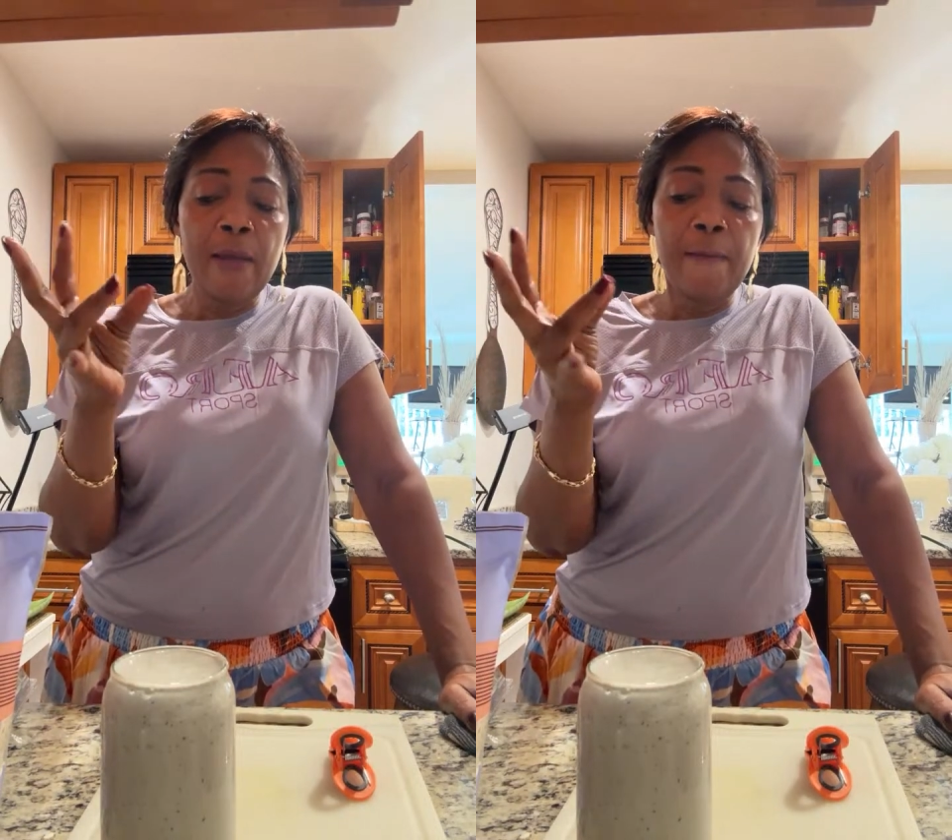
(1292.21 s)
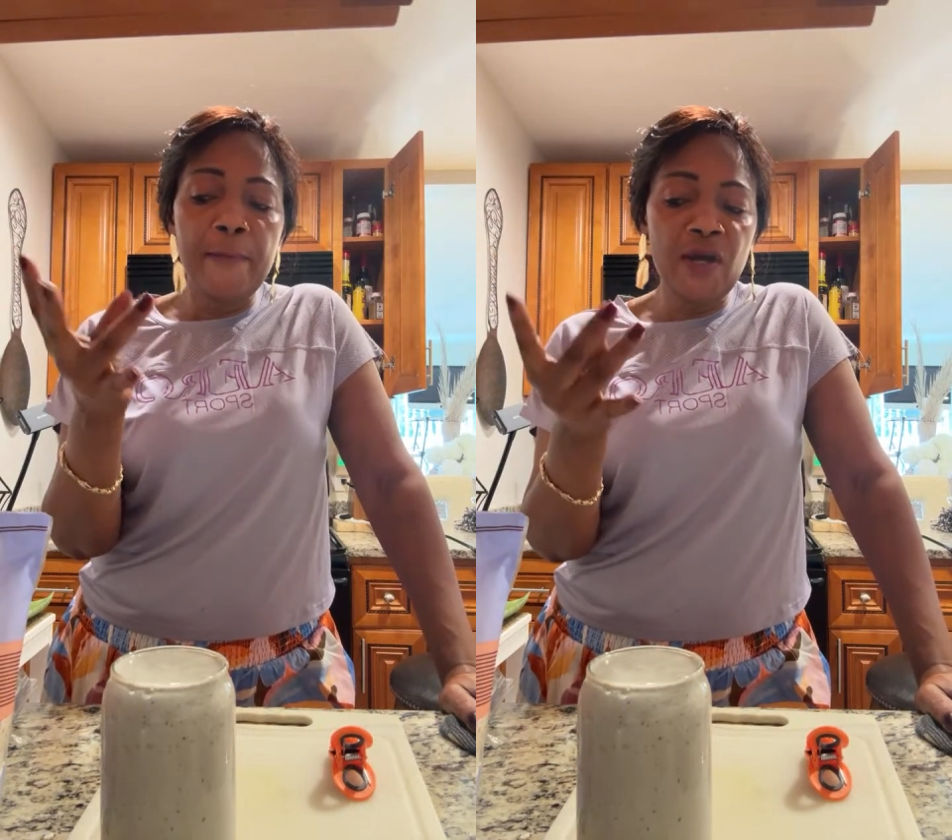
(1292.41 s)

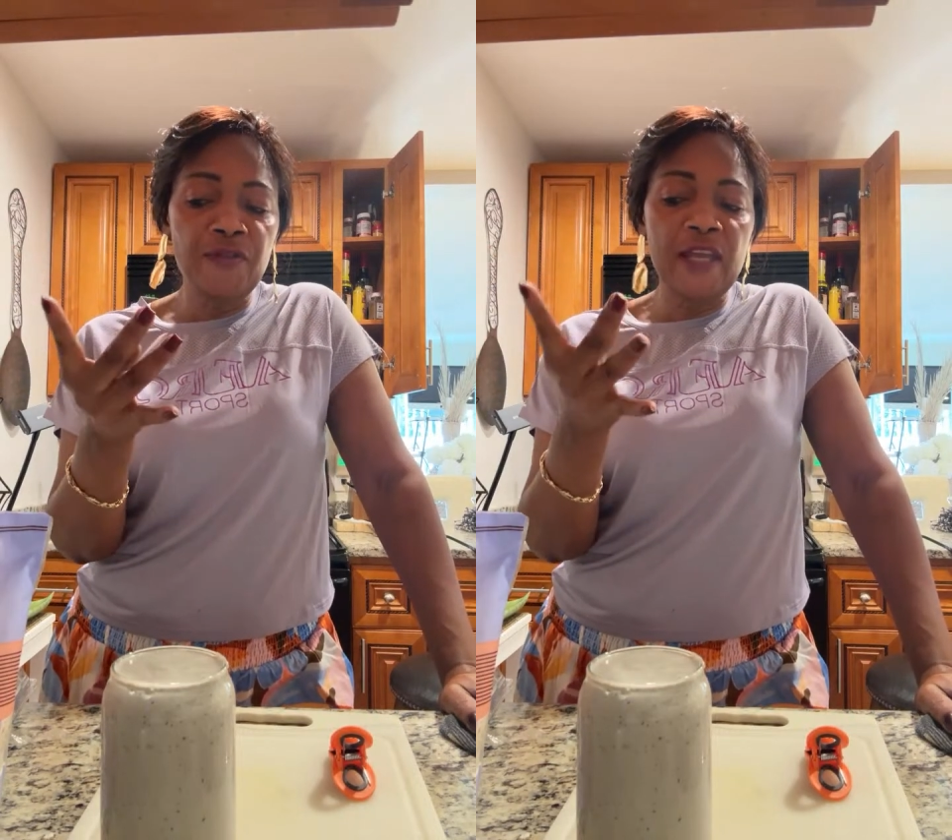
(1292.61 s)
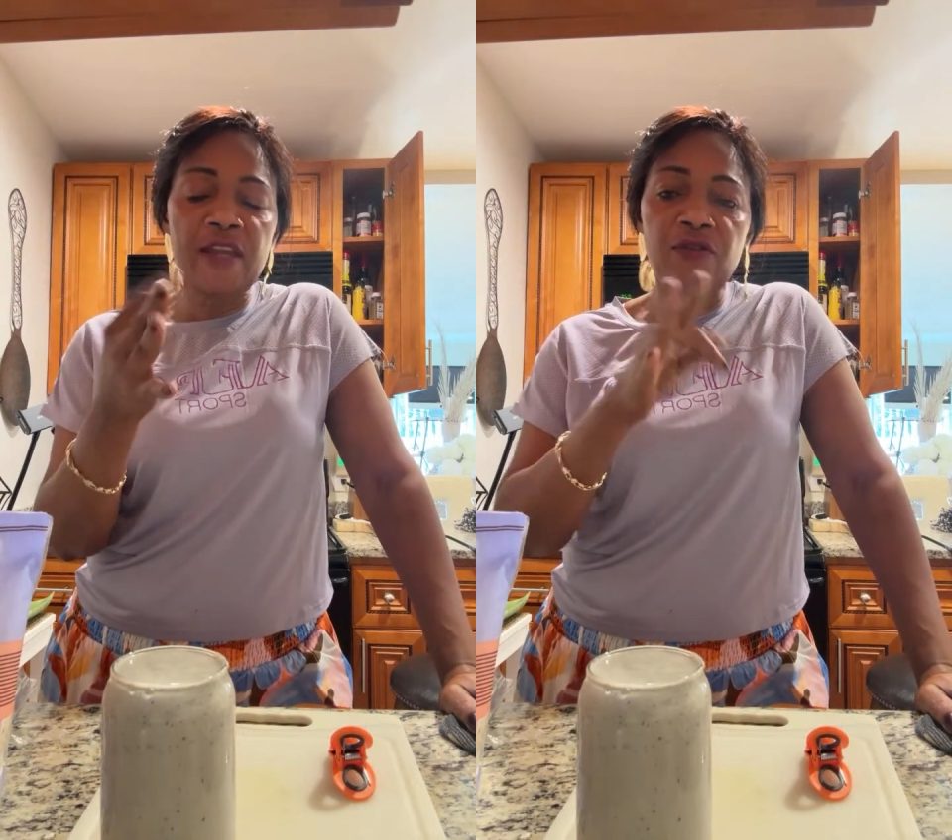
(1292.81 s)

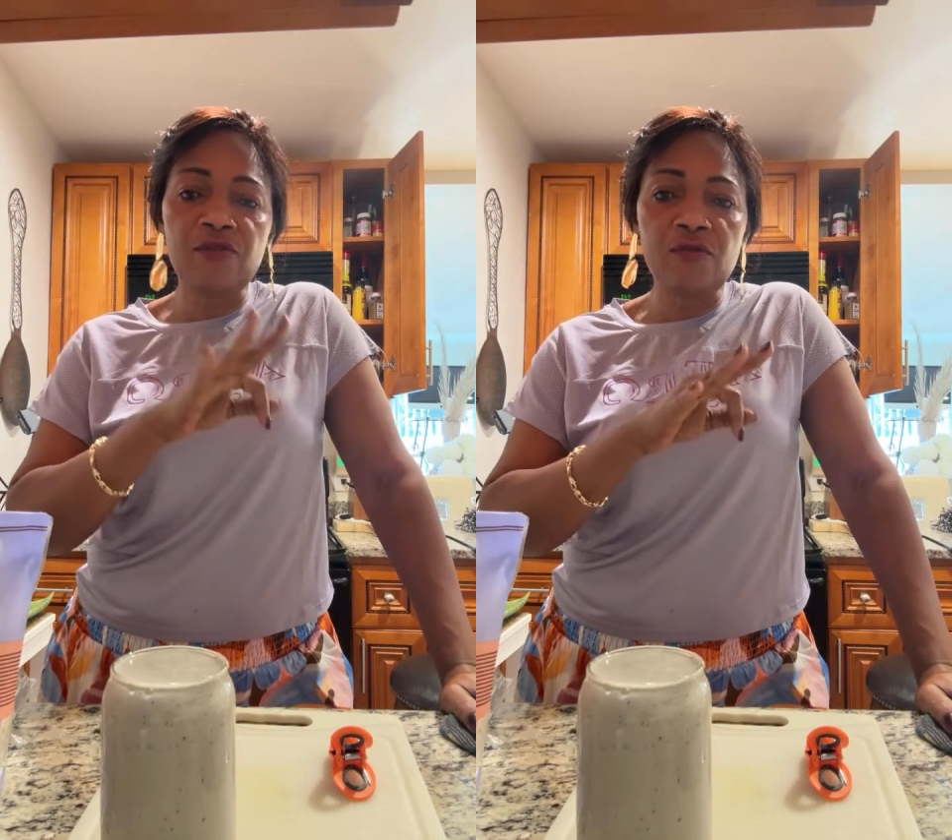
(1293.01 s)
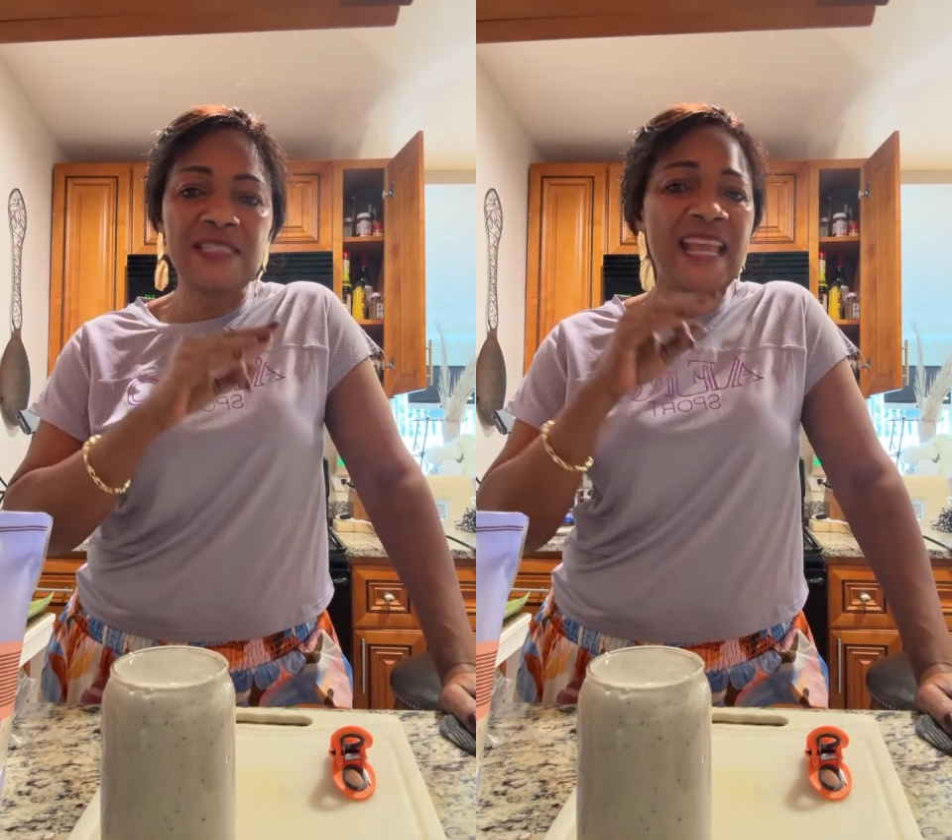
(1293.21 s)
Monday, and
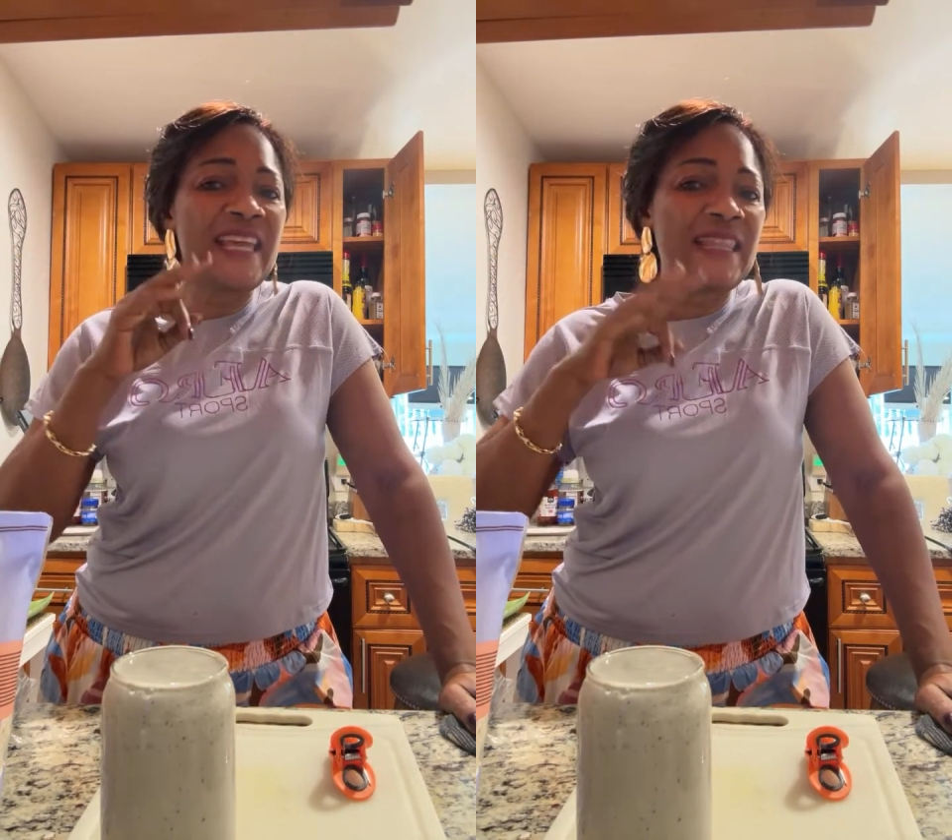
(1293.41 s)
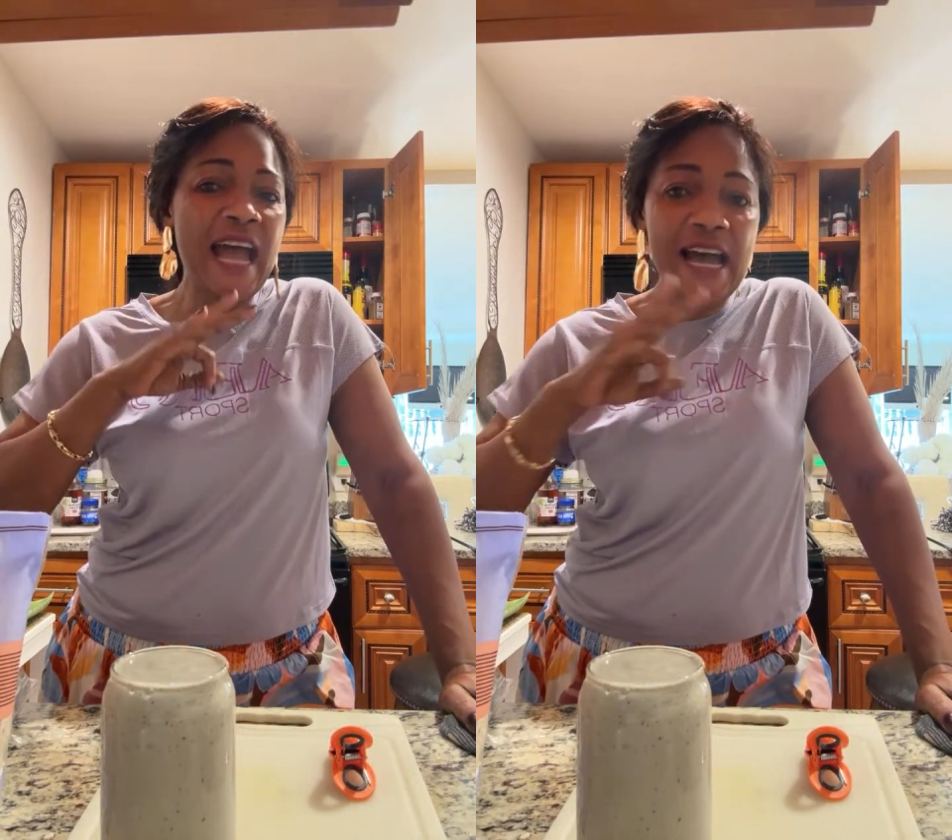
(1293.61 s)
Tuesday,
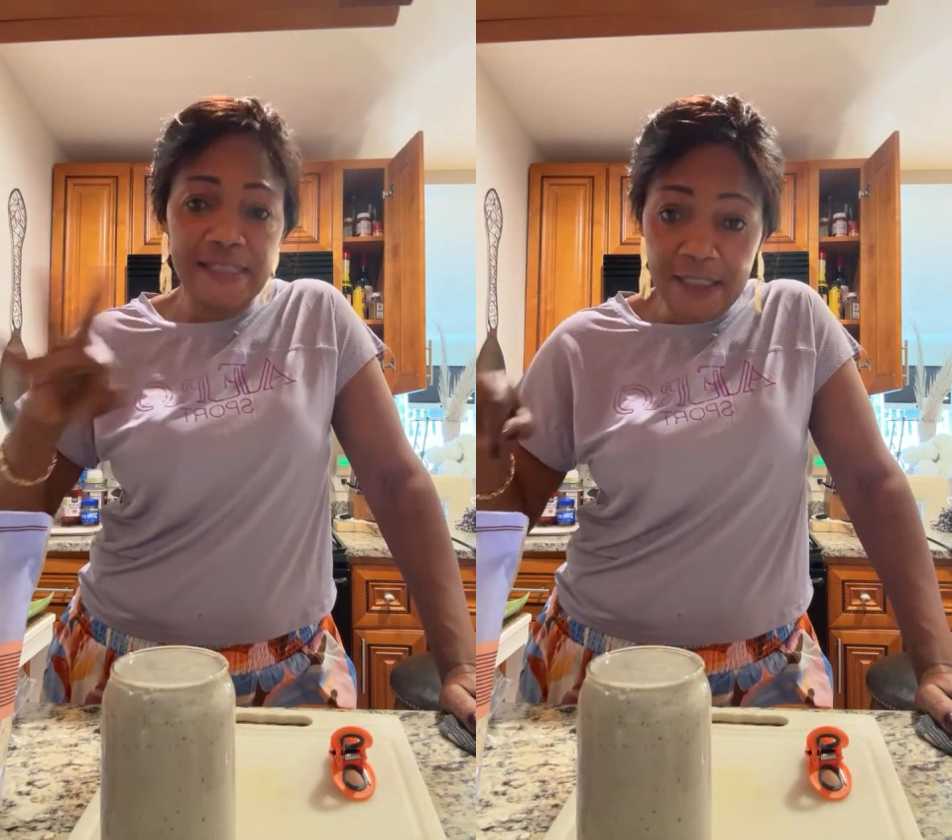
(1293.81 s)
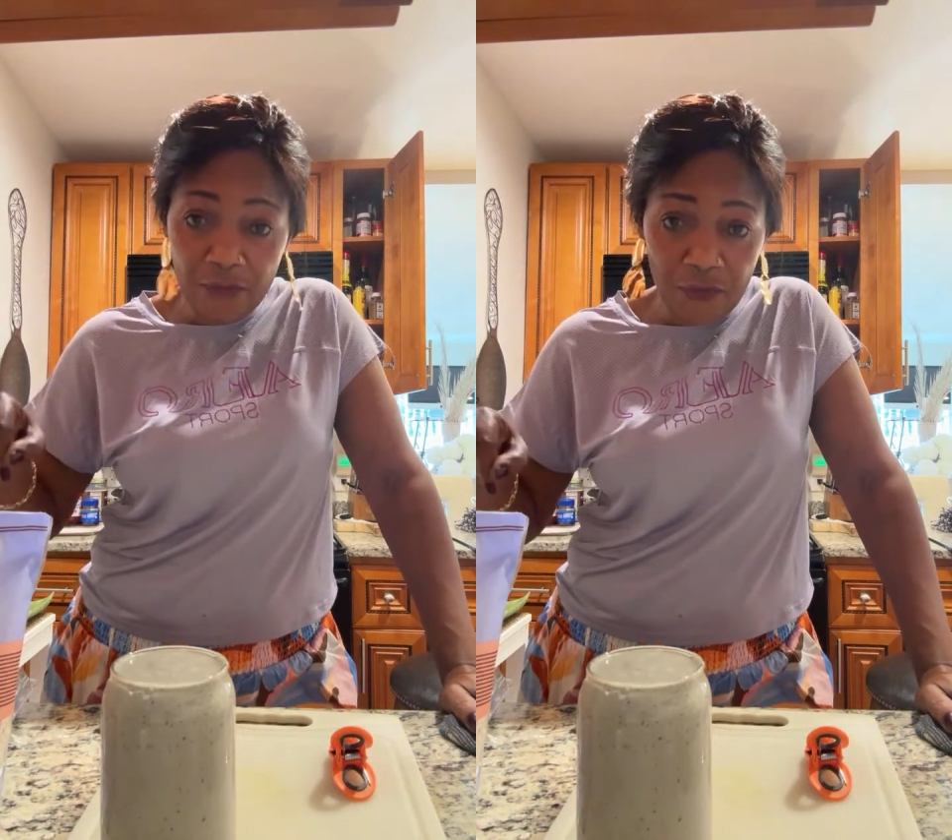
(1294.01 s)
and
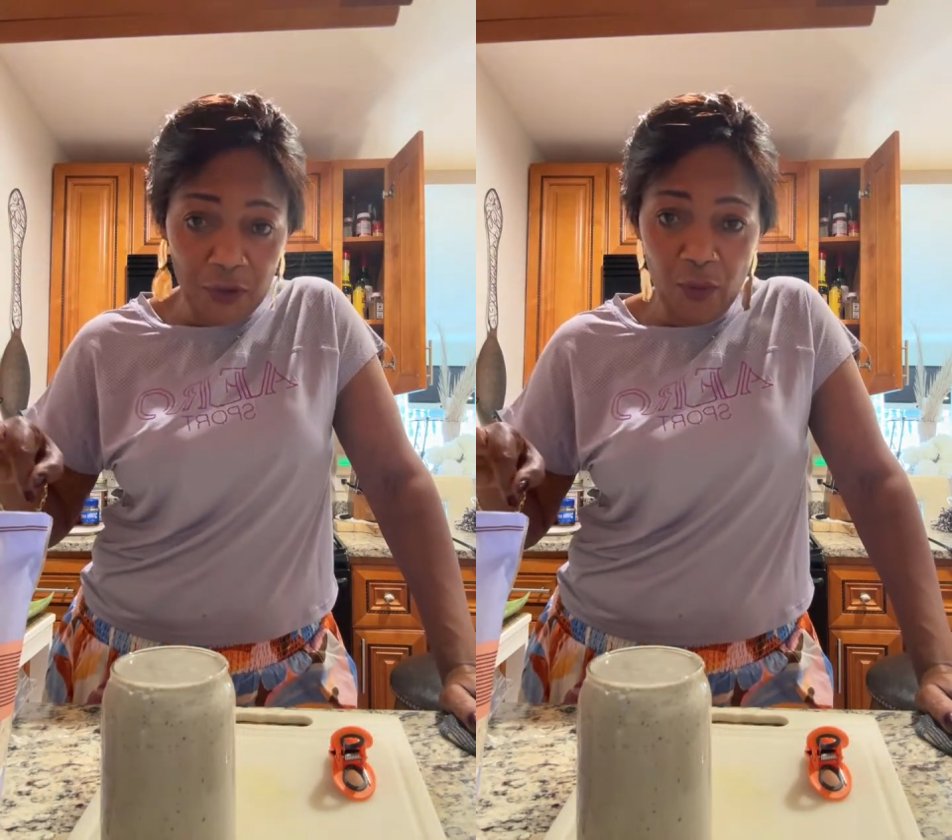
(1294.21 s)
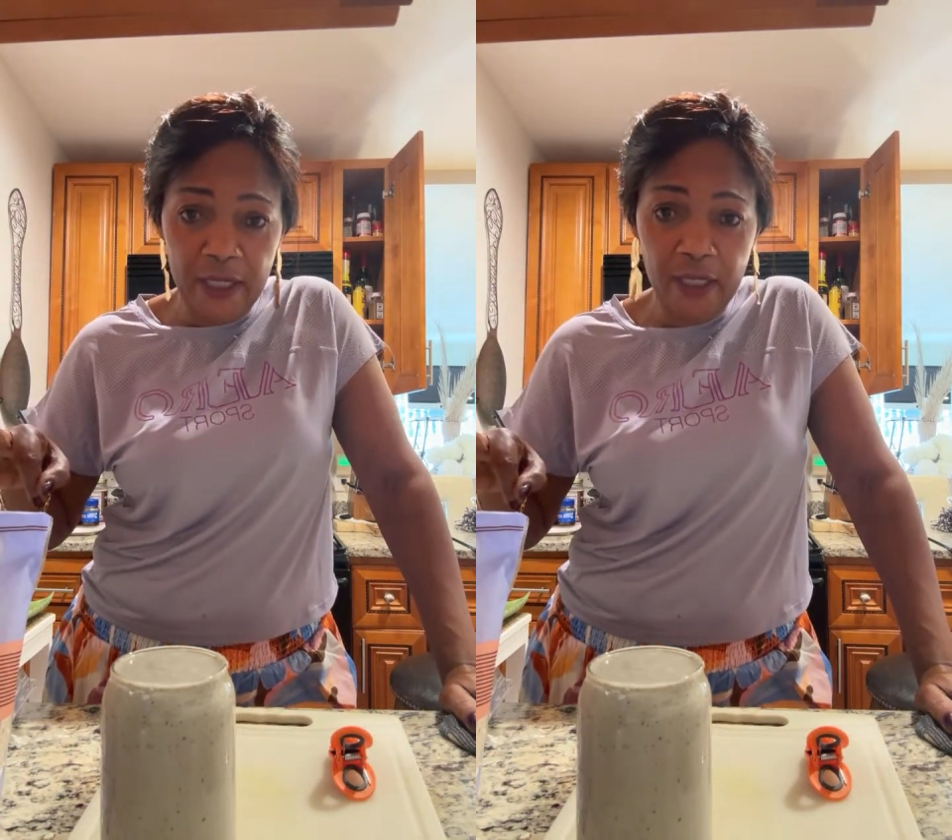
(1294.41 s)
that's it
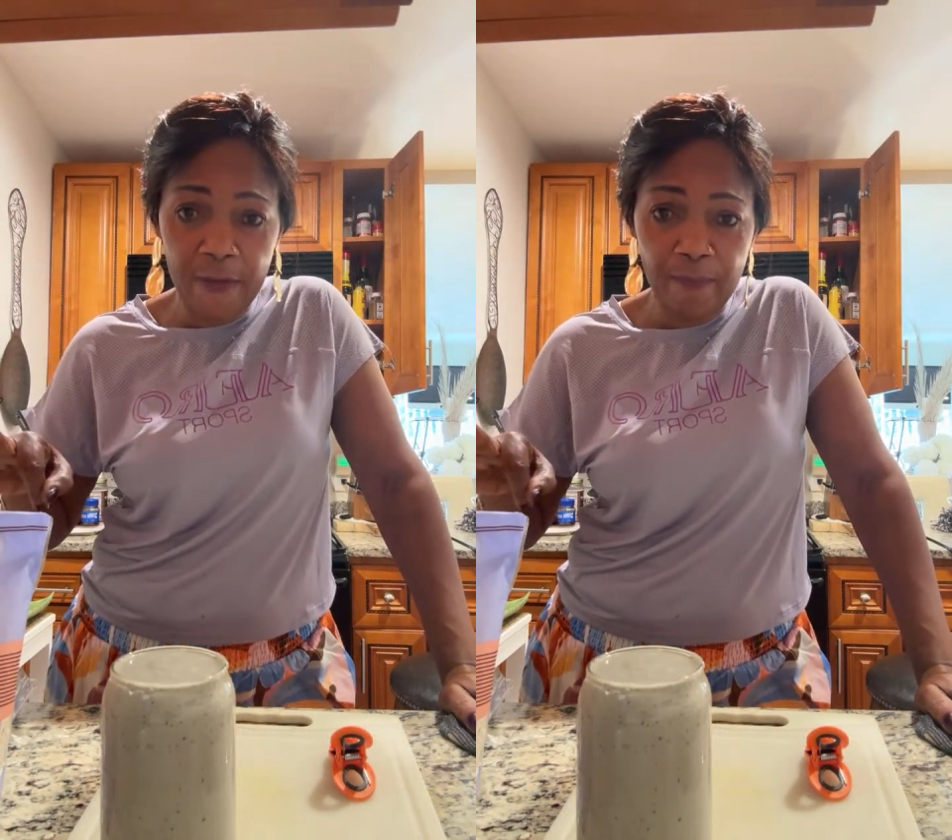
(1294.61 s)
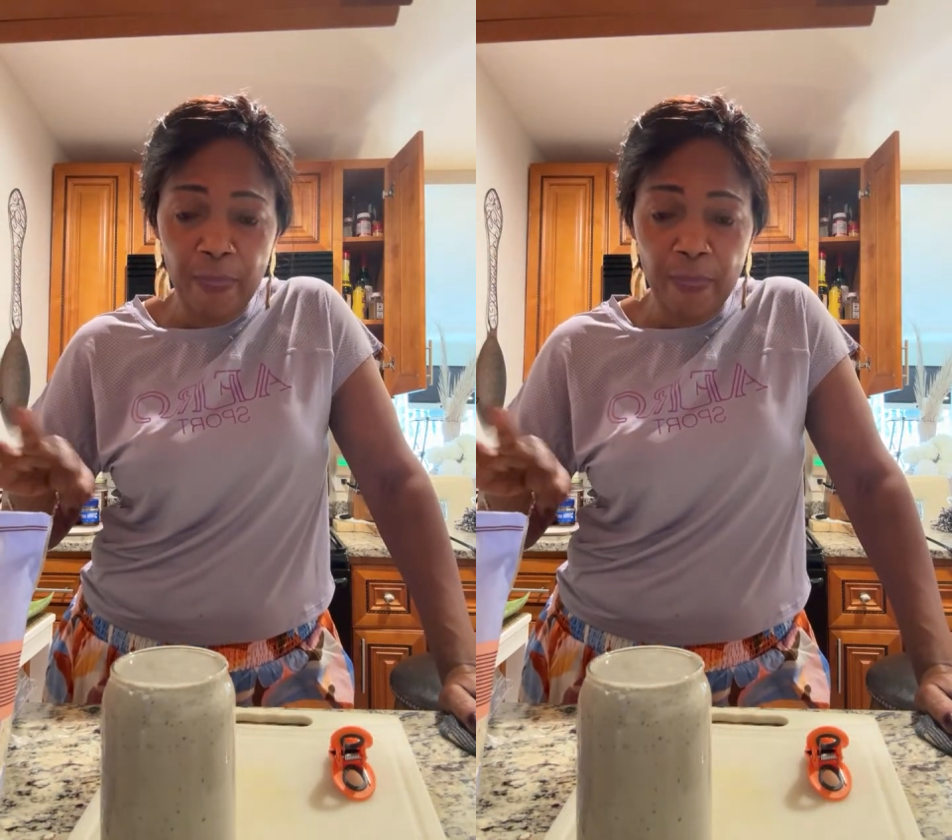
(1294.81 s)
for the week.